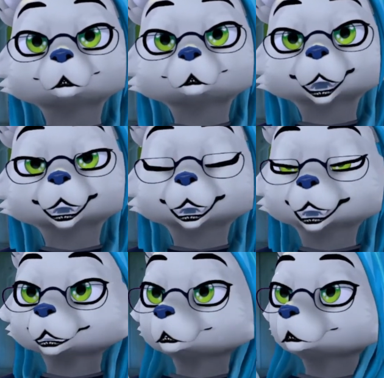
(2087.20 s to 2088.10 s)
But yeah.
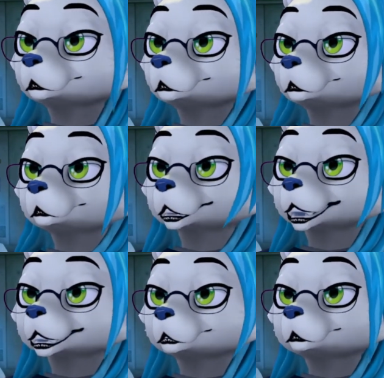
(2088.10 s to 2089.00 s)
Yeah,
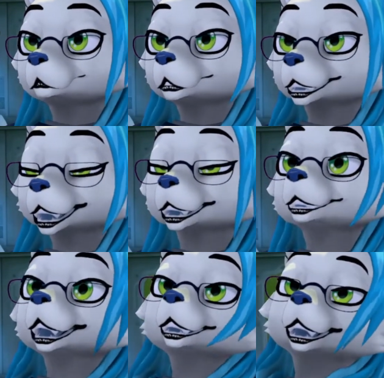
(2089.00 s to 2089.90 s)
it's, it's,
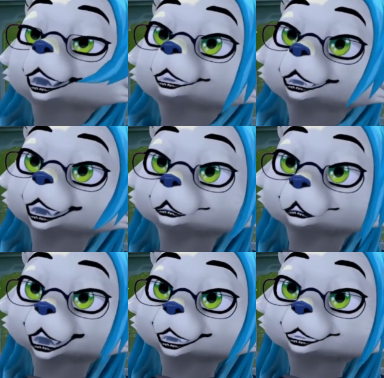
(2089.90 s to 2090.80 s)
it's interesting.
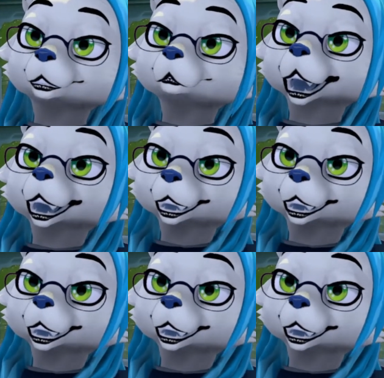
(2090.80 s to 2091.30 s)
It's fun.